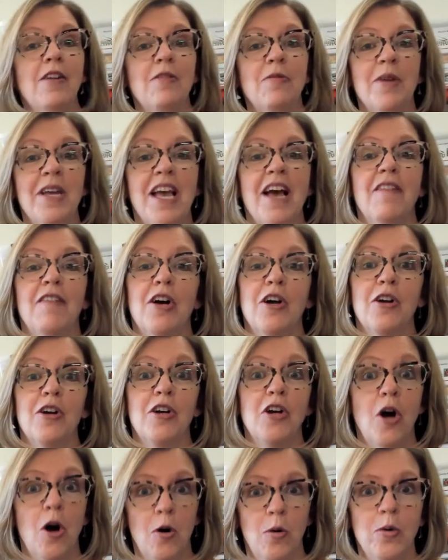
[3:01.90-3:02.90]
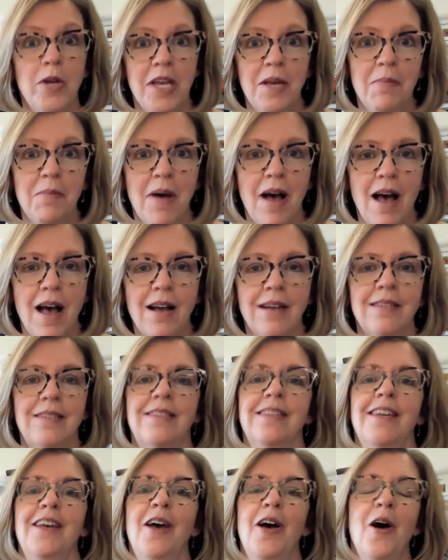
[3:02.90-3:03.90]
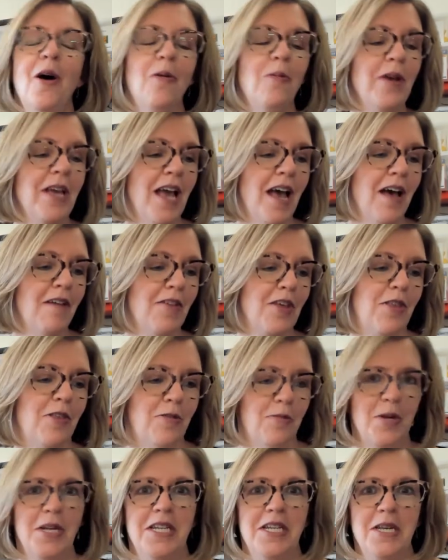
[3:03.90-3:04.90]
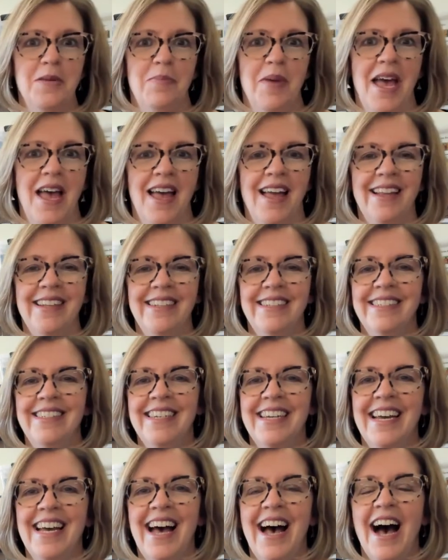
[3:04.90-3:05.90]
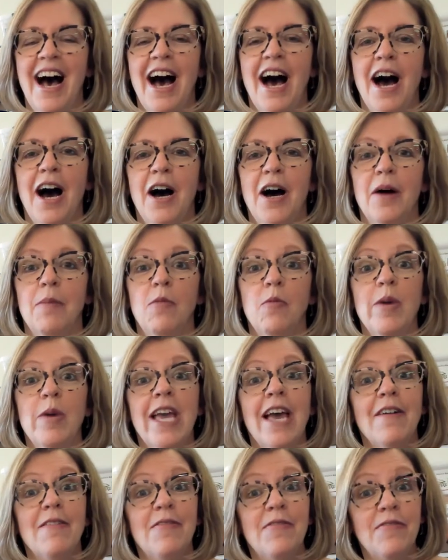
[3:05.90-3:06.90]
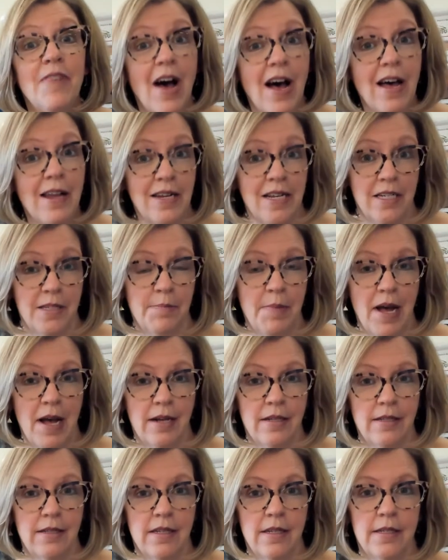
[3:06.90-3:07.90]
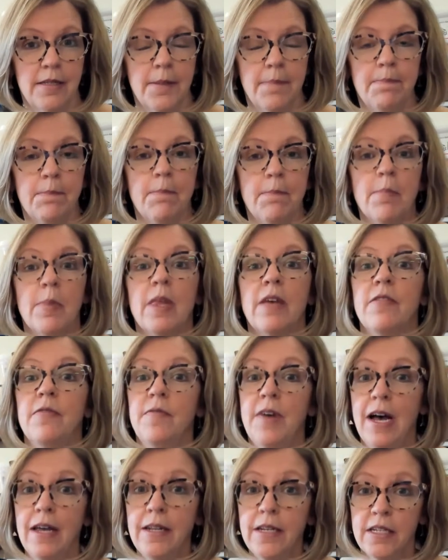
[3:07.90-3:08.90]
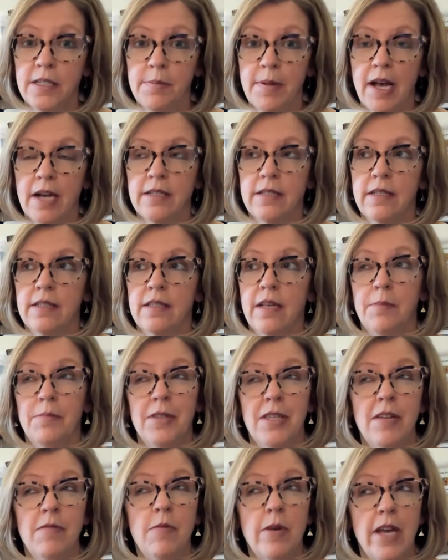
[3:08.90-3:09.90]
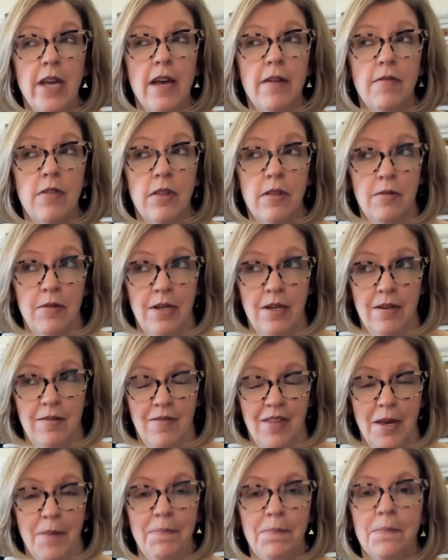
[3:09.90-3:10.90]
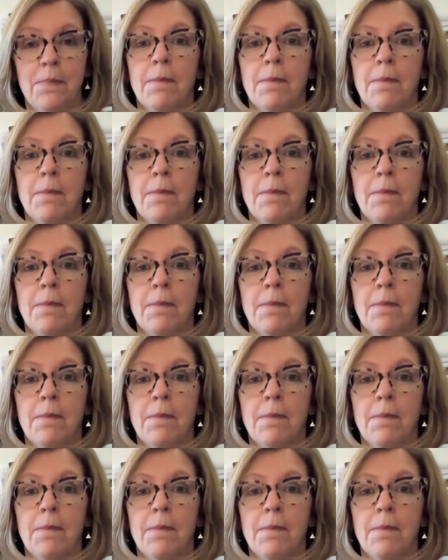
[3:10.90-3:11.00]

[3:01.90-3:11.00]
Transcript: We have a coding box. We have a 3D pen. We have phonics boxes. The phonics boxes, I believe we have 3 of them,